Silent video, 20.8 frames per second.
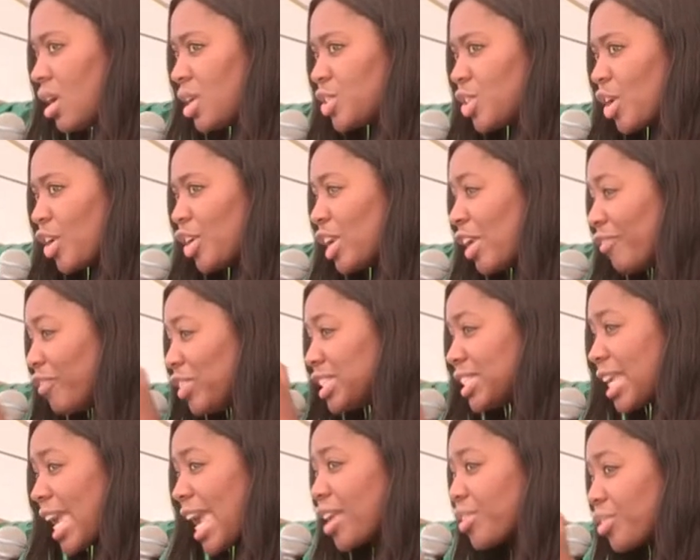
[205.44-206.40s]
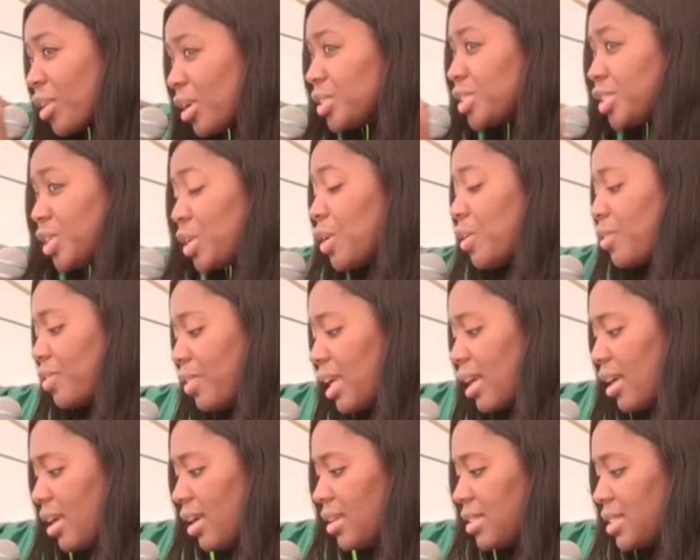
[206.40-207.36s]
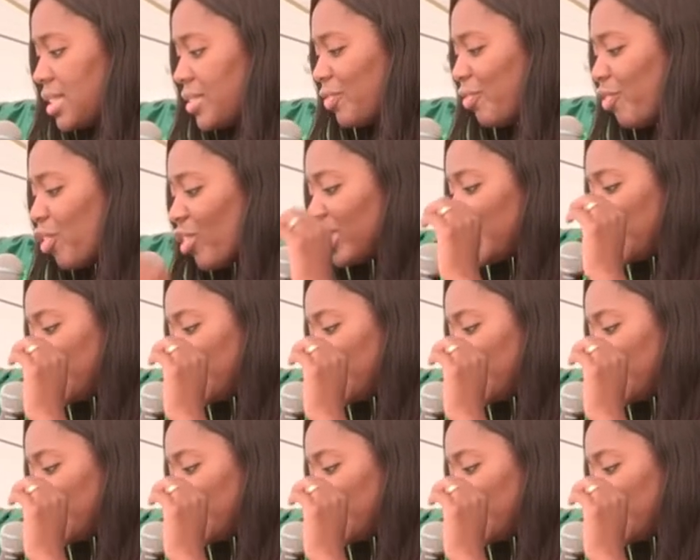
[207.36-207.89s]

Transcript: So, you know, if you take those two thirds, for a